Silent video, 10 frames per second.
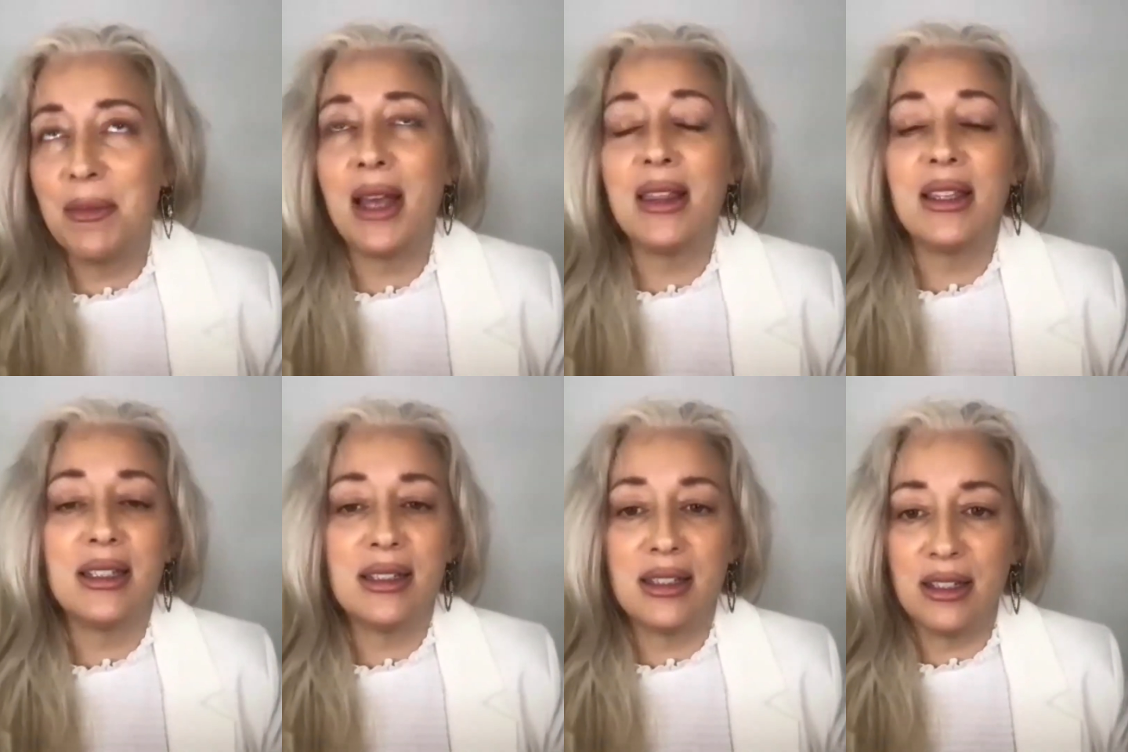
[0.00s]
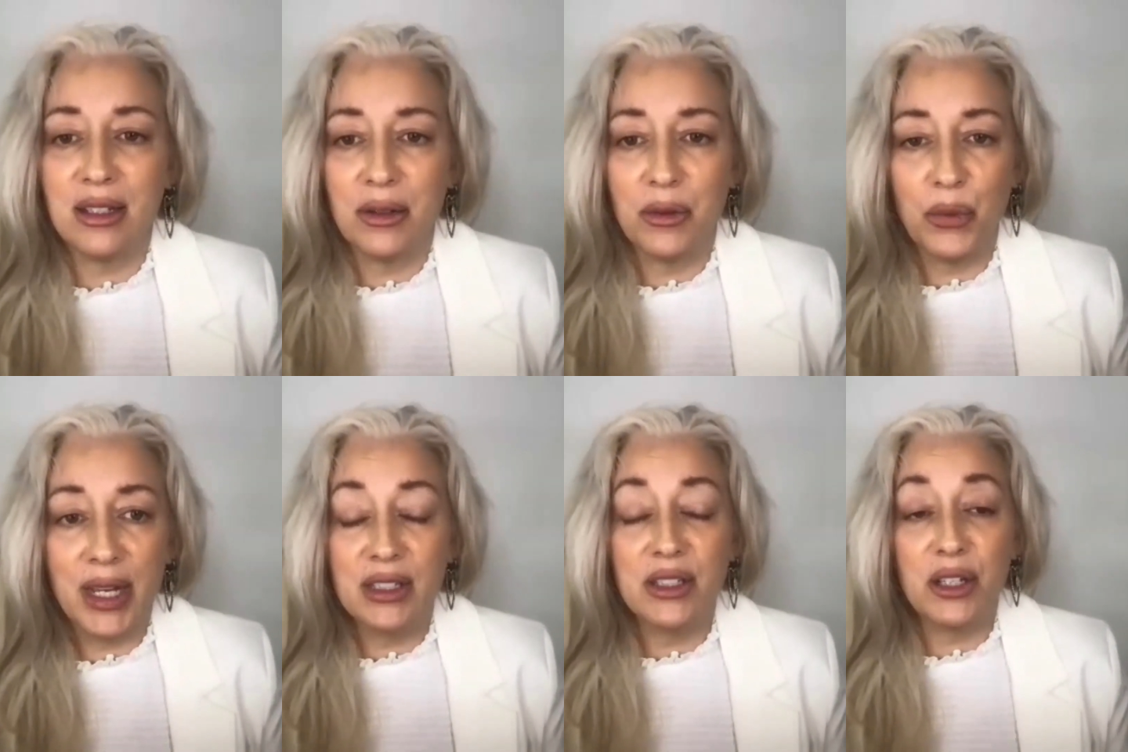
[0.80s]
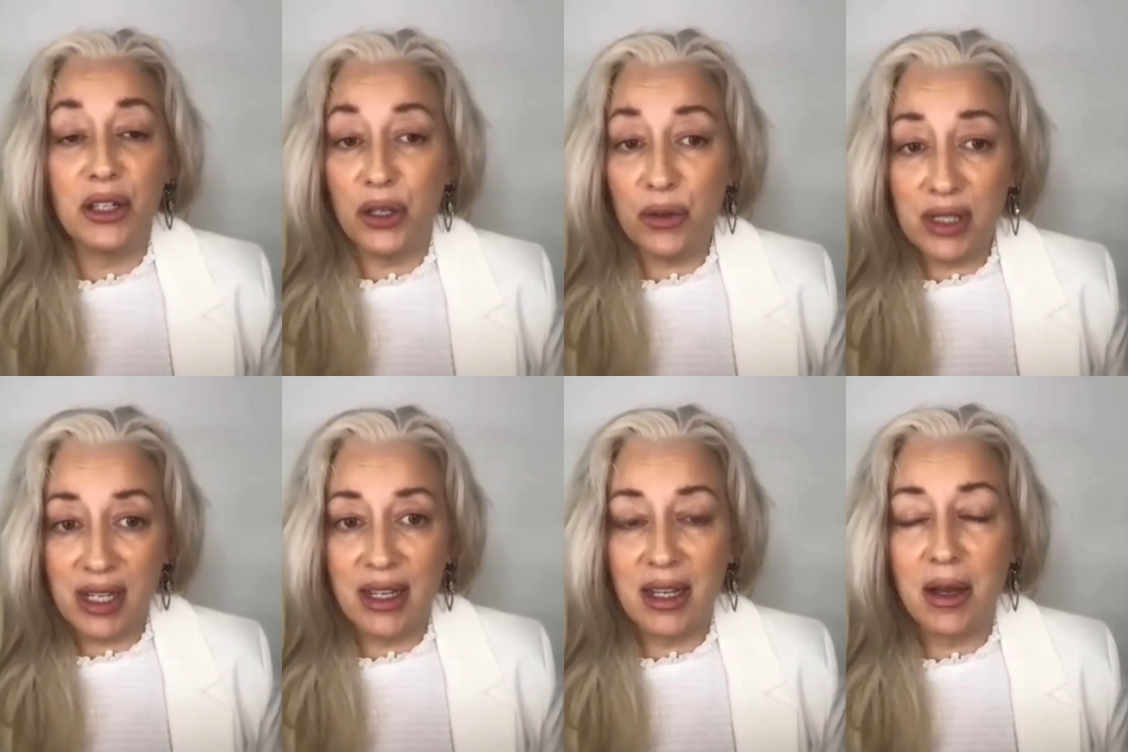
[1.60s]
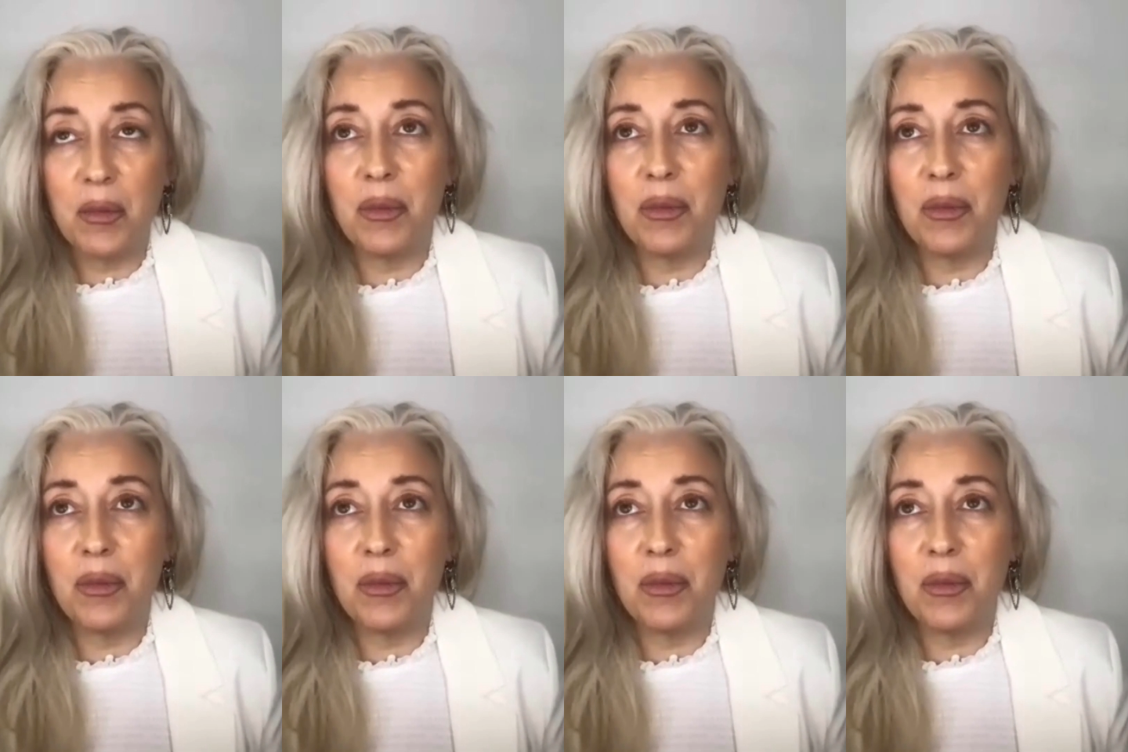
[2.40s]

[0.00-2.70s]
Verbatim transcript: methods and ways to use it.